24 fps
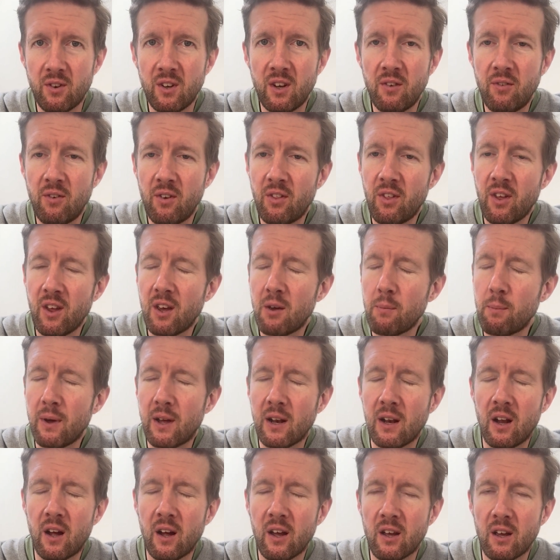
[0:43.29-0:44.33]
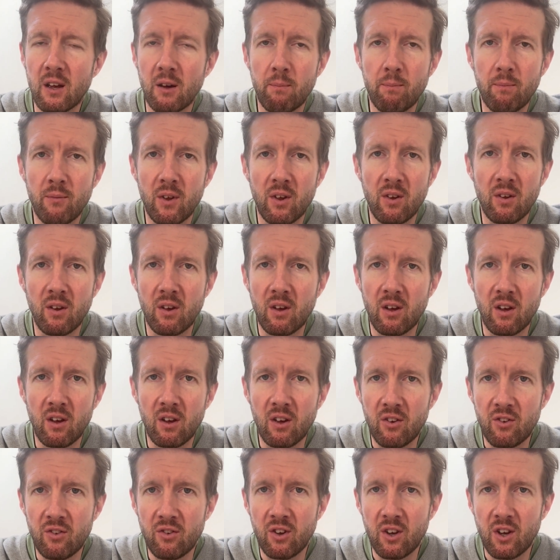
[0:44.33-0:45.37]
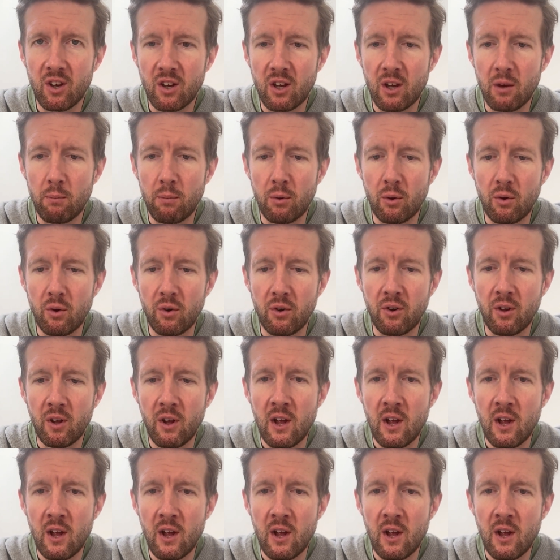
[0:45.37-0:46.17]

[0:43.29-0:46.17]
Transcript: And if you think a bit like a circuit board,